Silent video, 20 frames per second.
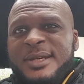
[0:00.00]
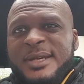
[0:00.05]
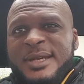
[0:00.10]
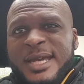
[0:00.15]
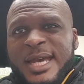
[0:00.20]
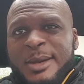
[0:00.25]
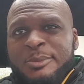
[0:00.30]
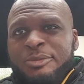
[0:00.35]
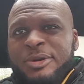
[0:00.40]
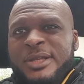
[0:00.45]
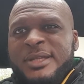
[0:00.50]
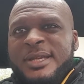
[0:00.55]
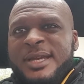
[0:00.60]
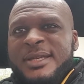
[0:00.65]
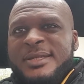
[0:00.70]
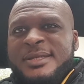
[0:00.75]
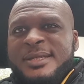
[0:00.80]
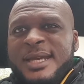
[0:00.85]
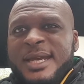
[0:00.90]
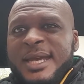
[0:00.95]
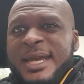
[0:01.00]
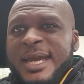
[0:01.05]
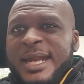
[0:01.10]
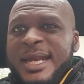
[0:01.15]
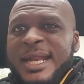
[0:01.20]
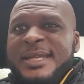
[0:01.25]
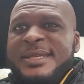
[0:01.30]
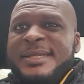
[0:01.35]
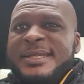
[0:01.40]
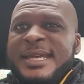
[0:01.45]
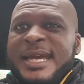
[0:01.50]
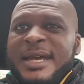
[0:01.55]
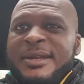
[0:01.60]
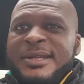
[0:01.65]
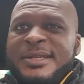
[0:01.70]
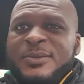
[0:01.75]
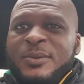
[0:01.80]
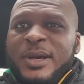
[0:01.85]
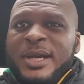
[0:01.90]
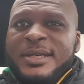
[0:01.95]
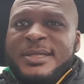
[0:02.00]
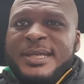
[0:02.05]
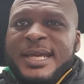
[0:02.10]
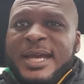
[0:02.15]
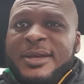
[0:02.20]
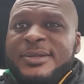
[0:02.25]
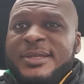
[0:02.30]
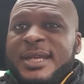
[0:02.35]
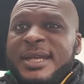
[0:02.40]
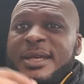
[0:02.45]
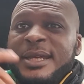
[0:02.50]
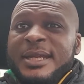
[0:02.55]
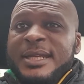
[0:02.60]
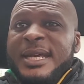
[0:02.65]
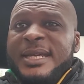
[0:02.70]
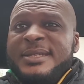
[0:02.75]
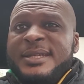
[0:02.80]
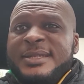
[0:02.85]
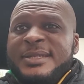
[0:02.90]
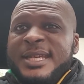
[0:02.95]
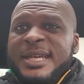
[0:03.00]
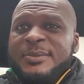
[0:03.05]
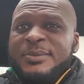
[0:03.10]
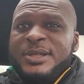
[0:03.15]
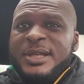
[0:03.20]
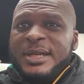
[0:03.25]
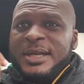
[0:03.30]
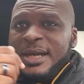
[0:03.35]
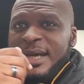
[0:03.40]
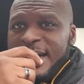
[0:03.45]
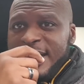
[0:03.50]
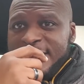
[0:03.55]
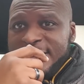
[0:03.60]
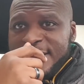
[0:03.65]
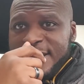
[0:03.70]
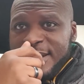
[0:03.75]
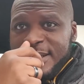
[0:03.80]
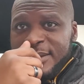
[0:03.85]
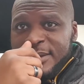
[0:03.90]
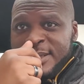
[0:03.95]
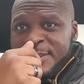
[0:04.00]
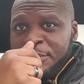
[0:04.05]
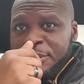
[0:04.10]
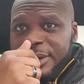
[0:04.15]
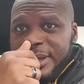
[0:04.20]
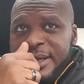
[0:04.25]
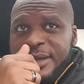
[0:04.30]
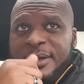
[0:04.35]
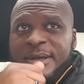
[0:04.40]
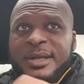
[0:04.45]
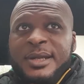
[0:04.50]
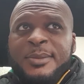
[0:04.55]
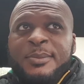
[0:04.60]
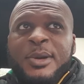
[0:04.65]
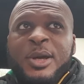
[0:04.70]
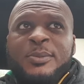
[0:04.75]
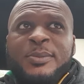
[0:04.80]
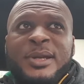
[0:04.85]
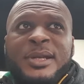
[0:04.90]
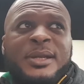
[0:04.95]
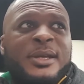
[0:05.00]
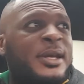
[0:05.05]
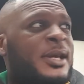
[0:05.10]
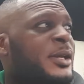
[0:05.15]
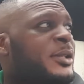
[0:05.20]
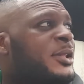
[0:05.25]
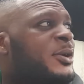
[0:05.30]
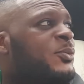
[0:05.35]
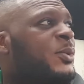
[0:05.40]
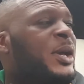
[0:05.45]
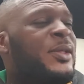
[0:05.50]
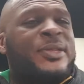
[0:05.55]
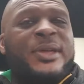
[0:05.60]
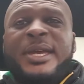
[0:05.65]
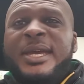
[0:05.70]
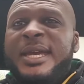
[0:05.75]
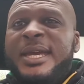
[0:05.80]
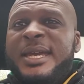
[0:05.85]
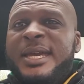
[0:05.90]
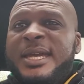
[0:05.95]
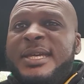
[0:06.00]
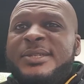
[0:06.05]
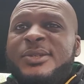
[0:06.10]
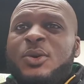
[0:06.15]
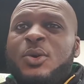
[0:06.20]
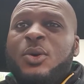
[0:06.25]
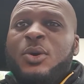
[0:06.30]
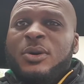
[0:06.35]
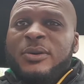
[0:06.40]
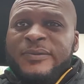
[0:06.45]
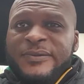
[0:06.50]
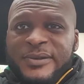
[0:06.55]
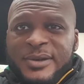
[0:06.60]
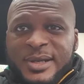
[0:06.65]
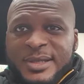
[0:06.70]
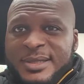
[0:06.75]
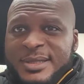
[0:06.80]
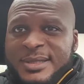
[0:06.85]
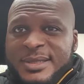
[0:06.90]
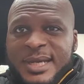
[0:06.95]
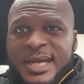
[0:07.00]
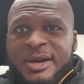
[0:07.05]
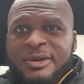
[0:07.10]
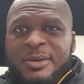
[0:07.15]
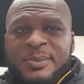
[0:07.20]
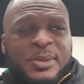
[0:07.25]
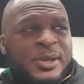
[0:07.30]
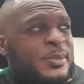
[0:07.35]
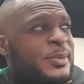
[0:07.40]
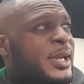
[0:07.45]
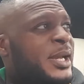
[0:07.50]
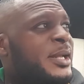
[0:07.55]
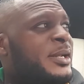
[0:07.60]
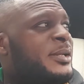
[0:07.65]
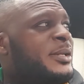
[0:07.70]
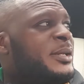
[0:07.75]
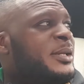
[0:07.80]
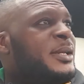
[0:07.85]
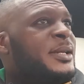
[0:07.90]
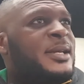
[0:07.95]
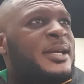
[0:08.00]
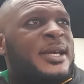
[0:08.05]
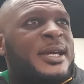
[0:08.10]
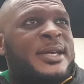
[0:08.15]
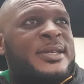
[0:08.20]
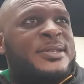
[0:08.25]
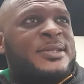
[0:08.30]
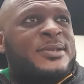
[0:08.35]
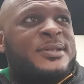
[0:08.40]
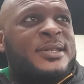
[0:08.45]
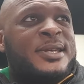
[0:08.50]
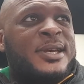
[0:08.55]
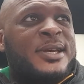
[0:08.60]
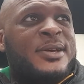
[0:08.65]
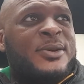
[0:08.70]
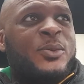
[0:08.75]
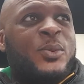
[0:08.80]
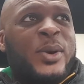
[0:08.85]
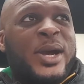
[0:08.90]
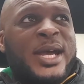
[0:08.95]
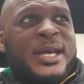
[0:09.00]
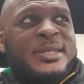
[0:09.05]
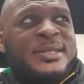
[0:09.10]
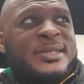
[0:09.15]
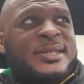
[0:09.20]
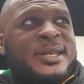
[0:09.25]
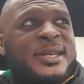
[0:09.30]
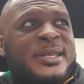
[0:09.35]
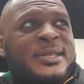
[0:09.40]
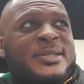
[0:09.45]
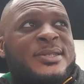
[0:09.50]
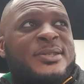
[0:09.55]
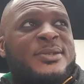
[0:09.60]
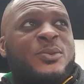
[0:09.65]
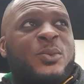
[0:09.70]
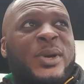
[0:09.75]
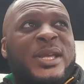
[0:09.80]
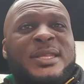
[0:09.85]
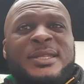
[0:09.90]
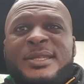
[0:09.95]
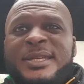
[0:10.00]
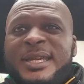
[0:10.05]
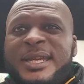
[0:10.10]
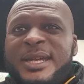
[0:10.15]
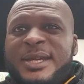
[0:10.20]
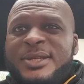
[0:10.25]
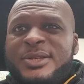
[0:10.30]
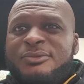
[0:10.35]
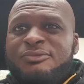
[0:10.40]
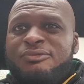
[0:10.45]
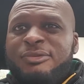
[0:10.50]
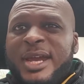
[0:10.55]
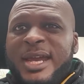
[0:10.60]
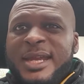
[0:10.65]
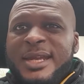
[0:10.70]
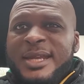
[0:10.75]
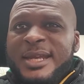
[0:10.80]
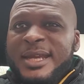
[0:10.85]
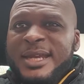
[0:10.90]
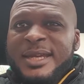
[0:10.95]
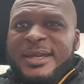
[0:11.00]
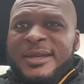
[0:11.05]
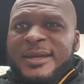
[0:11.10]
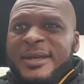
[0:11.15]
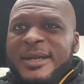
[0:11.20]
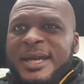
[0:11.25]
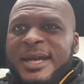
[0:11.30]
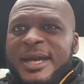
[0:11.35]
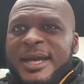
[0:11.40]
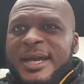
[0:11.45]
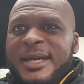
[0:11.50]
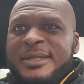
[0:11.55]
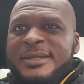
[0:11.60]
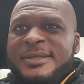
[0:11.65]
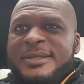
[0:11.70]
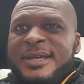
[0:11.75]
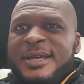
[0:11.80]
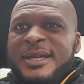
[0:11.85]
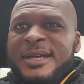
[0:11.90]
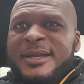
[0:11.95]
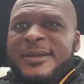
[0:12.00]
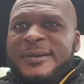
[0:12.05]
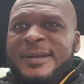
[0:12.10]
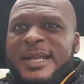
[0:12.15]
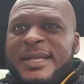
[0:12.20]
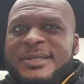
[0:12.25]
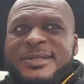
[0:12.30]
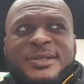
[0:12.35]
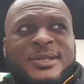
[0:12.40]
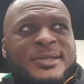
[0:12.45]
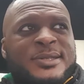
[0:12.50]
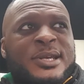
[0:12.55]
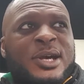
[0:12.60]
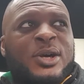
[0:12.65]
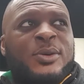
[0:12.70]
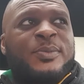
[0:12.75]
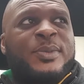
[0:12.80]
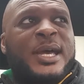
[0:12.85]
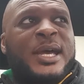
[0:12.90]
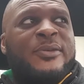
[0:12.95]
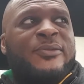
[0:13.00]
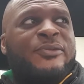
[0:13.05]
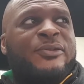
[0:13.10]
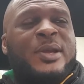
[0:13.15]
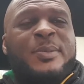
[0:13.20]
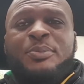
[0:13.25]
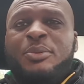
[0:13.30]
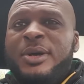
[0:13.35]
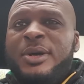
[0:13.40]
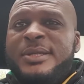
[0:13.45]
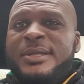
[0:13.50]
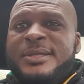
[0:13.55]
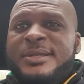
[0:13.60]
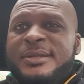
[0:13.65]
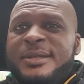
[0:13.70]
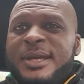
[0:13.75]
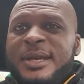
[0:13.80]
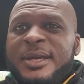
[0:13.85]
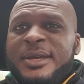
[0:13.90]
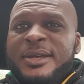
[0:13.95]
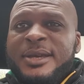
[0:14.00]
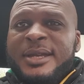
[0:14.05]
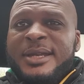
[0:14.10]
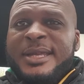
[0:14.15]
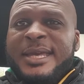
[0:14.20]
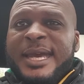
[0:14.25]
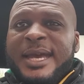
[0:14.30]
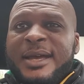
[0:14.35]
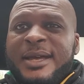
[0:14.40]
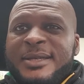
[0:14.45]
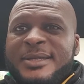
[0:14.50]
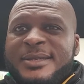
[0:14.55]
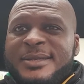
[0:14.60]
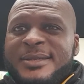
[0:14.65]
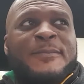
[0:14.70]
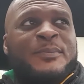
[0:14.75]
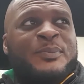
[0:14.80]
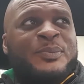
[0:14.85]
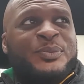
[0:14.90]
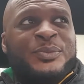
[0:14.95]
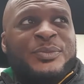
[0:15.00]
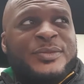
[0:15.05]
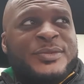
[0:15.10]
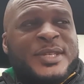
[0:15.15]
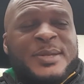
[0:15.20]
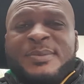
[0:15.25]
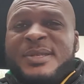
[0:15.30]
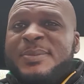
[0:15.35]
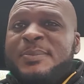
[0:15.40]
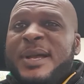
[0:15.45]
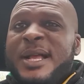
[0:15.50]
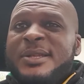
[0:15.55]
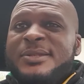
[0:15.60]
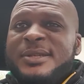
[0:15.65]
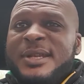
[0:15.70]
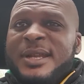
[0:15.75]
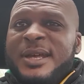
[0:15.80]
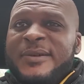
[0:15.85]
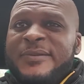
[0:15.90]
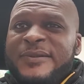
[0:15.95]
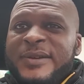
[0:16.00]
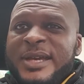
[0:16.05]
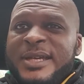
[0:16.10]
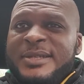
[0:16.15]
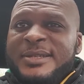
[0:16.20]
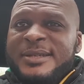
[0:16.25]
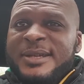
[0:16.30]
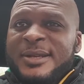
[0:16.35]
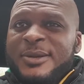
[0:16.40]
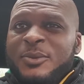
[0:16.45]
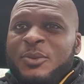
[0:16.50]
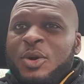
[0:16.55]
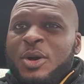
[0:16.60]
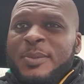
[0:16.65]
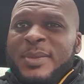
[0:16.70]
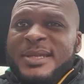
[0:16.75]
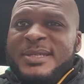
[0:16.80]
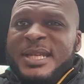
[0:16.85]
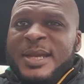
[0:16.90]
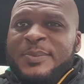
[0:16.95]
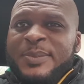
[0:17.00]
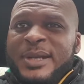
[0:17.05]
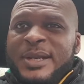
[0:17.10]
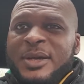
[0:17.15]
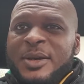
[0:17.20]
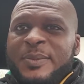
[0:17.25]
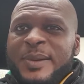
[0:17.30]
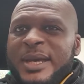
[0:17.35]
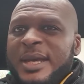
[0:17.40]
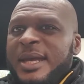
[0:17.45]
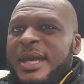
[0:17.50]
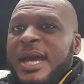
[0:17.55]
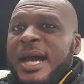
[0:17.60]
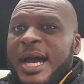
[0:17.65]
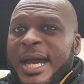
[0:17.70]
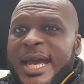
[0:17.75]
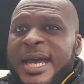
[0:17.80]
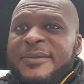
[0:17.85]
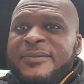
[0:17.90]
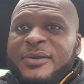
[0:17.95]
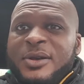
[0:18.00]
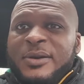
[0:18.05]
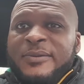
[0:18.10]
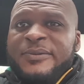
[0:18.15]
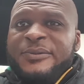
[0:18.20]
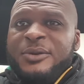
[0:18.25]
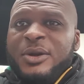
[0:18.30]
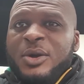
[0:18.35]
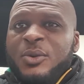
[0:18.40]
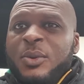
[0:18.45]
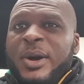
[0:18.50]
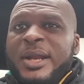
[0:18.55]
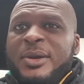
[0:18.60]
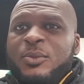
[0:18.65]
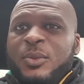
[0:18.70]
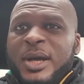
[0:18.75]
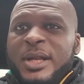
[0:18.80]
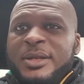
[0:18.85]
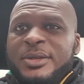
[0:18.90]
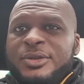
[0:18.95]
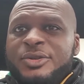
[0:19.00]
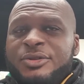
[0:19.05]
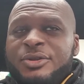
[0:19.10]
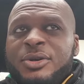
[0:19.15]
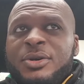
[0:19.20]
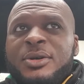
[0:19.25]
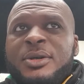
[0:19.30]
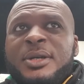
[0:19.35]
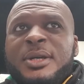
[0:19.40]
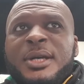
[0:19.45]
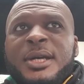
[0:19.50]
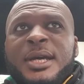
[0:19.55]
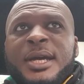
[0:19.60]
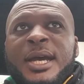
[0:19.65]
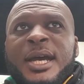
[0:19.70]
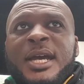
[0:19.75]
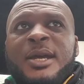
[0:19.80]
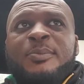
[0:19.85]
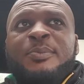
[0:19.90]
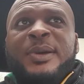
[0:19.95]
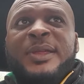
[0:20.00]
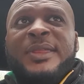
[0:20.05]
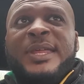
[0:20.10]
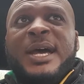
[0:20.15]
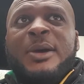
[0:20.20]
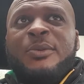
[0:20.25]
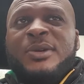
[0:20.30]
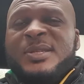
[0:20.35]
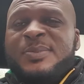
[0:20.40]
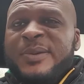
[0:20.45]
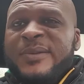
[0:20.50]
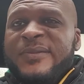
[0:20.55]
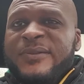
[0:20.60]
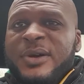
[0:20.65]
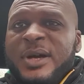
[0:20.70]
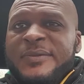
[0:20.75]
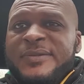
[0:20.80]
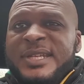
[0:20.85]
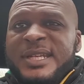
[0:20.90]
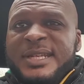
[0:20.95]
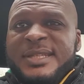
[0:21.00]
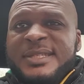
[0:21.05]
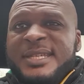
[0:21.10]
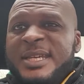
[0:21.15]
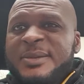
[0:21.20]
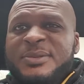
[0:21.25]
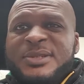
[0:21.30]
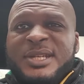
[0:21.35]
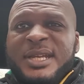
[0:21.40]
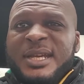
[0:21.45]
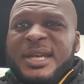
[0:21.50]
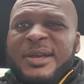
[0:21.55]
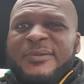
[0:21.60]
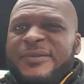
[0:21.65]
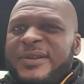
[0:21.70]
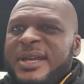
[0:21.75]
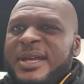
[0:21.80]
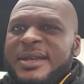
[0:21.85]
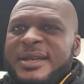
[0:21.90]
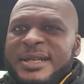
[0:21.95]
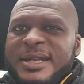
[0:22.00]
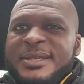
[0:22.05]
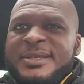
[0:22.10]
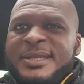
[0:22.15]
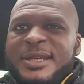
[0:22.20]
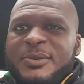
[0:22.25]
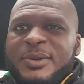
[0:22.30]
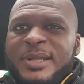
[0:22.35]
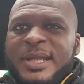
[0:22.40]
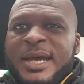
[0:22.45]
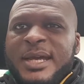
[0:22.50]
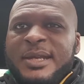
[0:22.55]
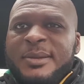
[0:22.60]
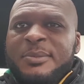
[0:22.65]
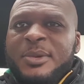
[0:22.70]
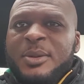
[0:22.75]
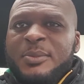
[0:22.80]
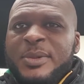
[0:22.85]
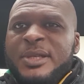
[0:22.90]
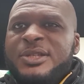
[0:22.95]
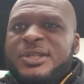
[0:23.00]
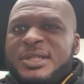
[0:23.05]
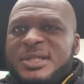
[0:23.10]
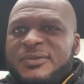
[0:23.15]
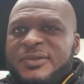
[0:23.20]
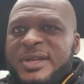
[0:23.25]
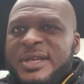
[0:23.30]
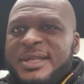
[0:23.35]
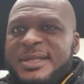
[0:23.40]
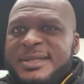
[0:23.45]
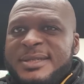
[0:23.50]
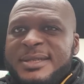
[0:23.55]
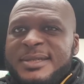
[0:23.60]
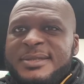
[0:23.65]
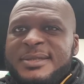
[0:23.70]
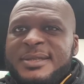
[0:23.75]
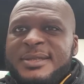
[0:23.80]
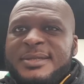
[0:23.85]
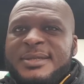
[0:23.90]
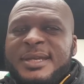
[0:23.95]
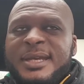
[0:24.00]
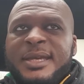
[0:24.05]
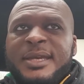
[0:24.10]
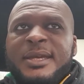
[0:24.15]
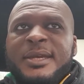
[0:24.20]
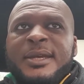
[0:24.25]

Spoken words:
Emery does, and let's see how this works out. So that's a team sheet, guys. So it looks pretty good at the moment. The weather here is awful. It's terrible, man. It's wet, it's windy, it's rainy, and let's just hope that 3 points could get us some smiles on our face and warm us up a little bit. I have gone for a 1-1 draw, but that was before I've seen a team sheet. I think I'm going to stick with that at the moment just for consistency,